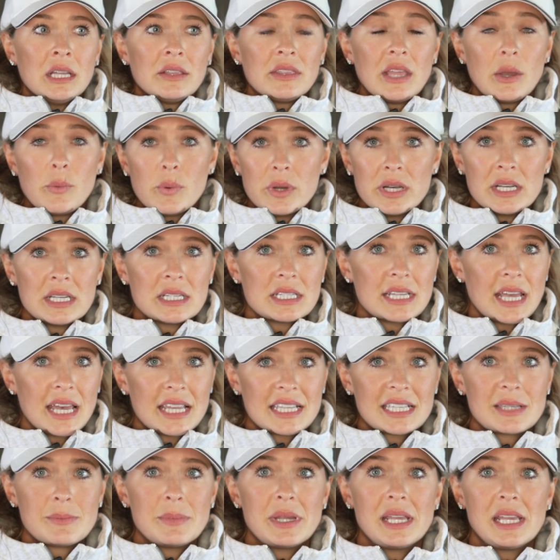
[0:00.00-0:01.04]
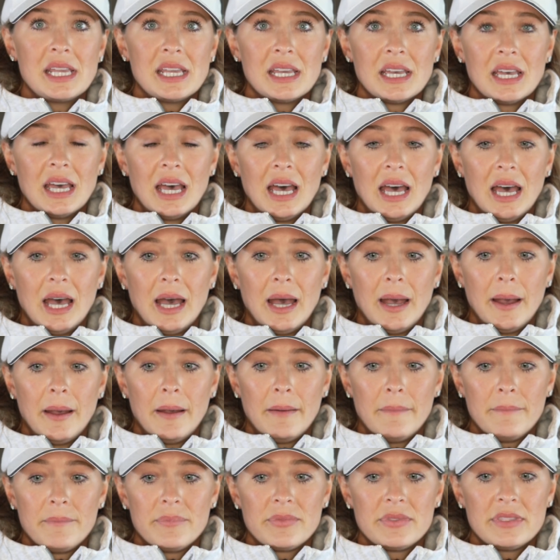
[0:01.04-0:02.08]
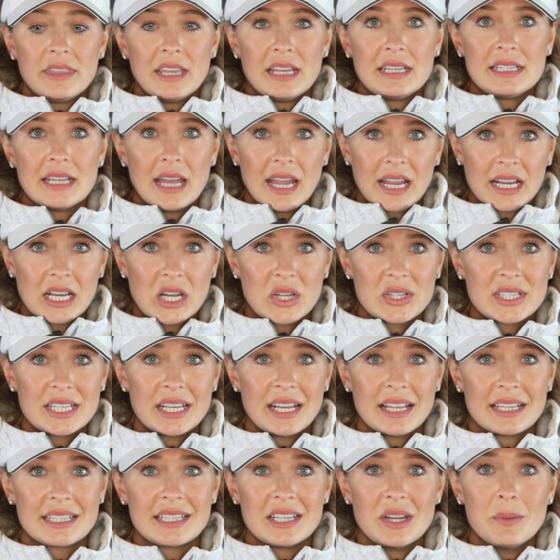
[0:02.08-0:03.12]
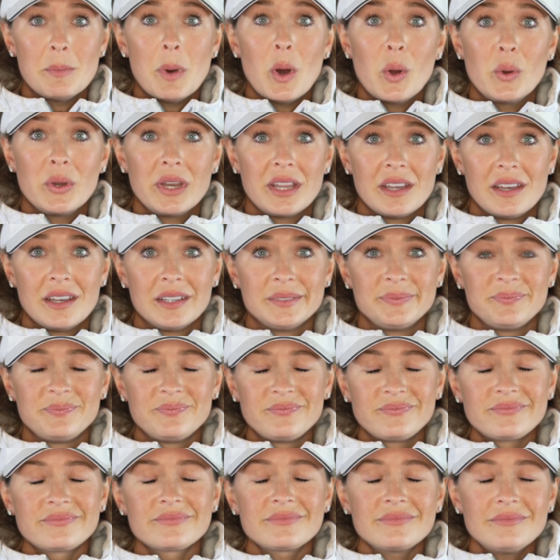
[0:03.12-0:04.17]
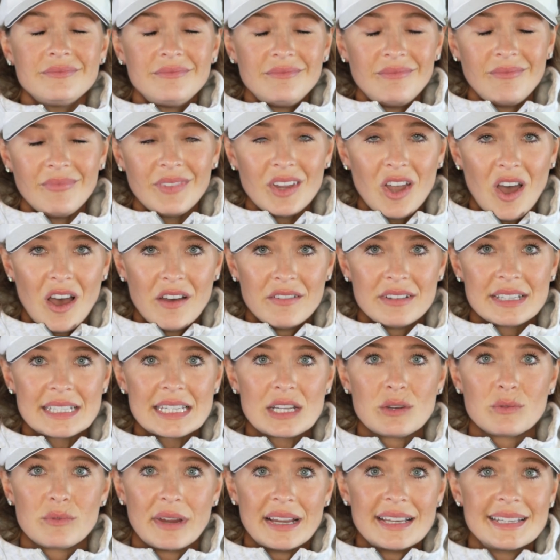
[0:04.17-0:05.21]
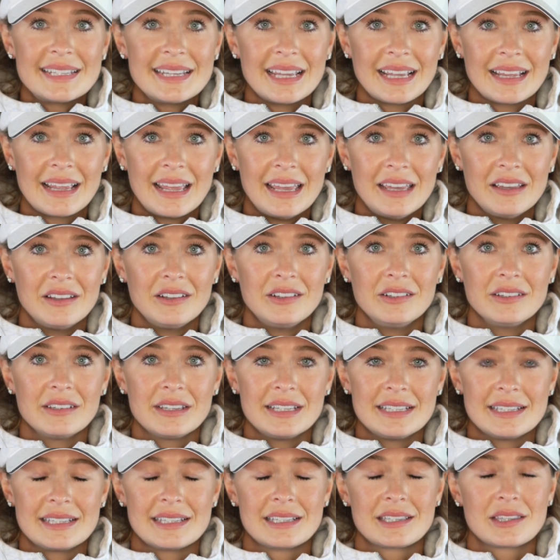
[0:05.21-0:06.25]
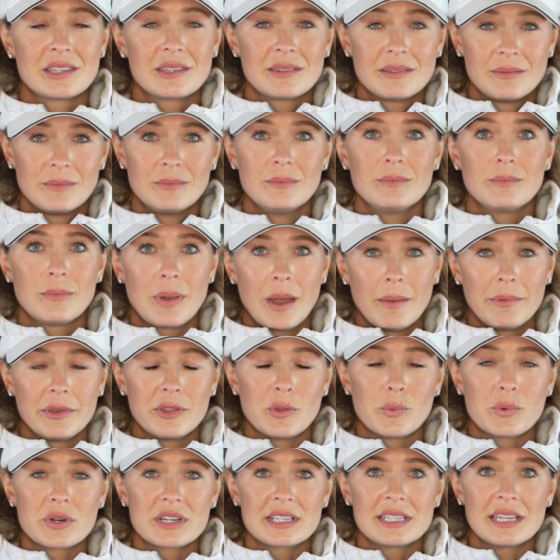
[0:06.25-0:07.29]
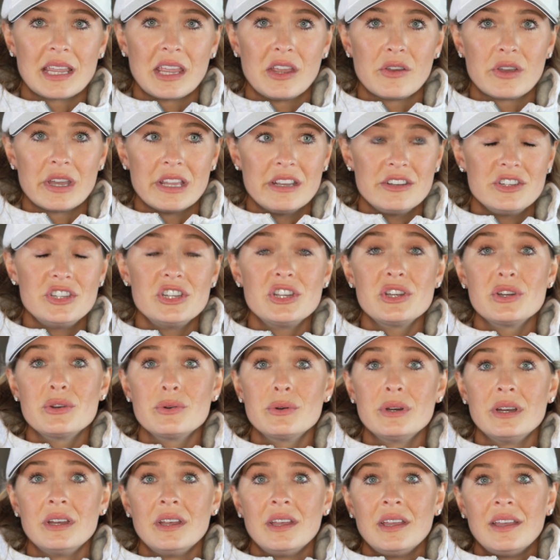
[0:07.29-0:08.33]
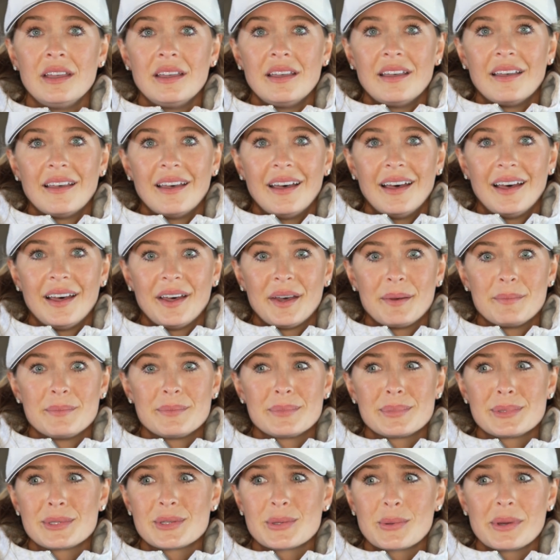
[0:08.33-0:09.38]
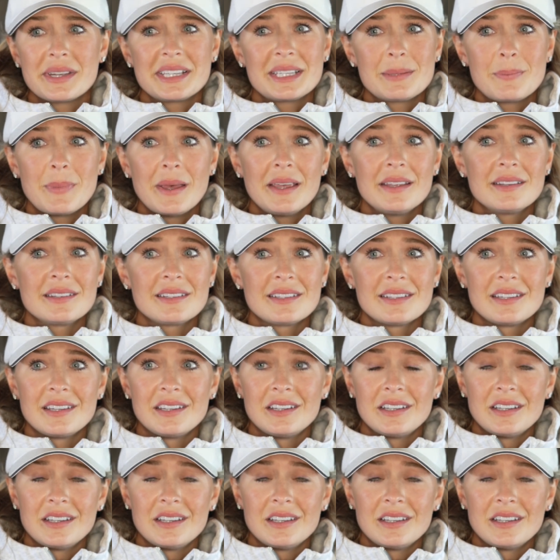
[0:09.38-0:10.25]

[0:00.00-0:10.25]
they wouldn't test me. They diagnosed it as pneumonia. Obviously, racing ill is probably the worst thing you can do. So I spent